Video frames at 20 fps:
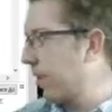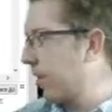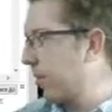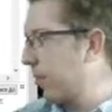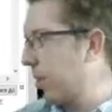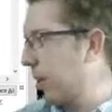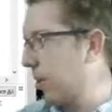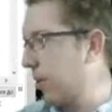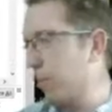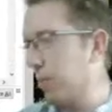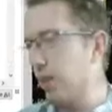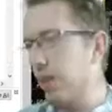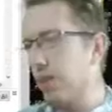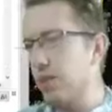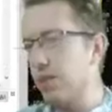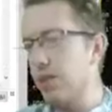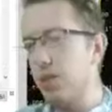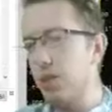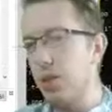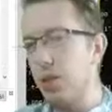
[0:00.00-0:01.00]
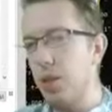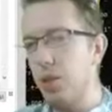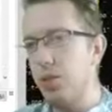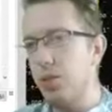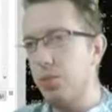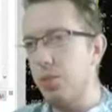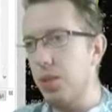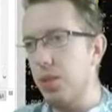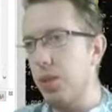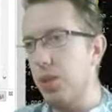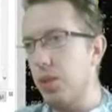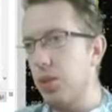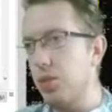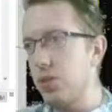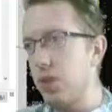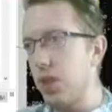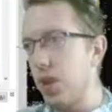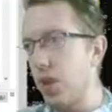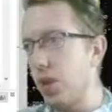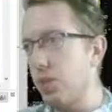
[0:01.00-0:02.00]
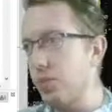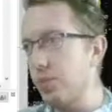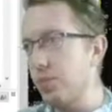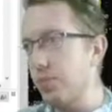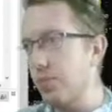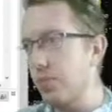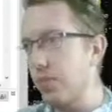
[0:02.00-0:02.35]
And PS2 has been a huge help